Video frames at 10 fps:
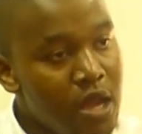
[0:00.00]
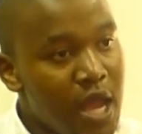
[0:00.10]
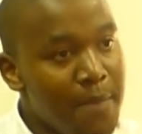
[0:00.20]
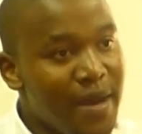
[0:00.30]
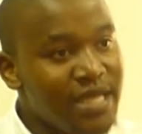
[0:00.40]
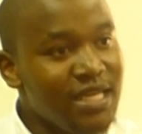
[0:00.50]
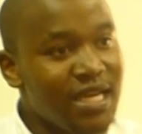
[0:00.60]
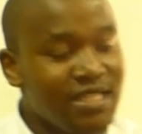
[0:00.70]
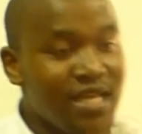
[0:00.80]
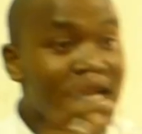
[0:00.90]
Now, a
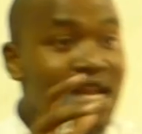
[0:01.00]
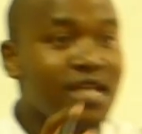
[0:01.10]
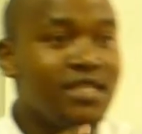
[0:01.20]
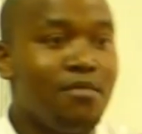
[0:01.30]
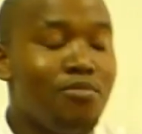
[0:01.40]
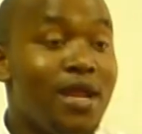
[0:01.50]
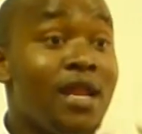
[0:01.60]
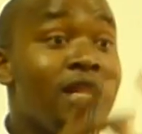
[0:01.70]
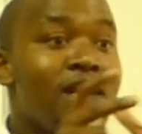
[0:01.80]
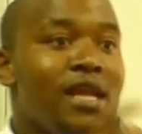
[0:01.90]
bicycle is a clear example and
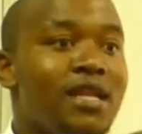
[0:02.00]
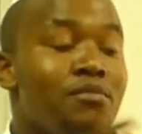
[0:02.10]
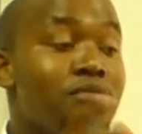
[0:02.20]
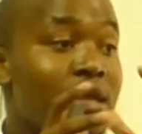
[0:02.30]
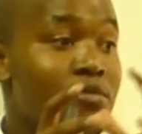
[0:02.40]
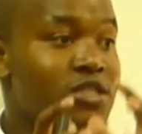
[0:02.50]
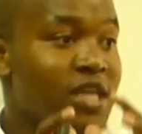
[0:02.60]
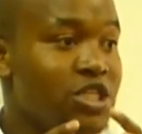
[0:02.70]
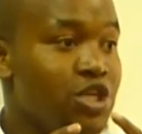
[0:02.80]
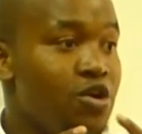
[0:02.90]
a clear
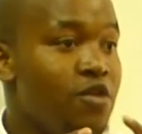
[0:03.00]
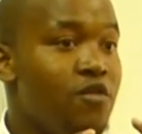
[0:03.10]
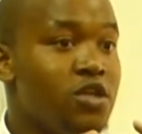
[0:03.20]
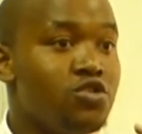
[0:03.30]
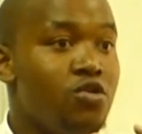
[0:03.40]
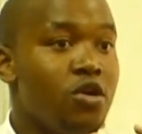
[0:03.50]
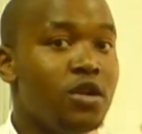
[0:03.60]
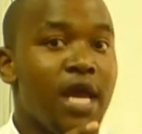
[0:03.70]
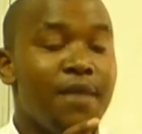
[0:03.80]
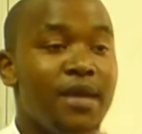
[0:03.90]
demonstration of what we call
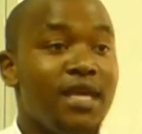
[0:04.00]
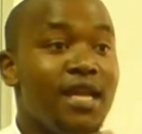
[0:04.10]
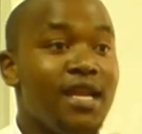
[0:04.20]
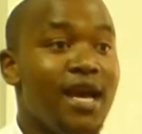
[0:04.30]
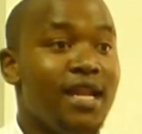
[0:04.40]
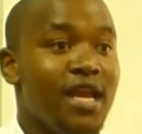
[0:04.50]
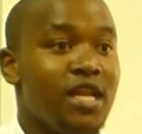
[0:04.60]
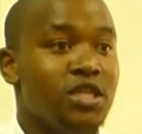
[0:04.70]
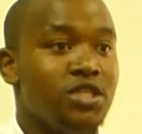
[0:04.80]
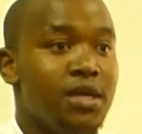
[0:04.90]
mechanical
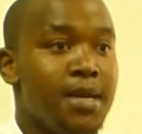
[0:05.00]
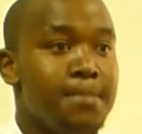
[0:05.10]
energy.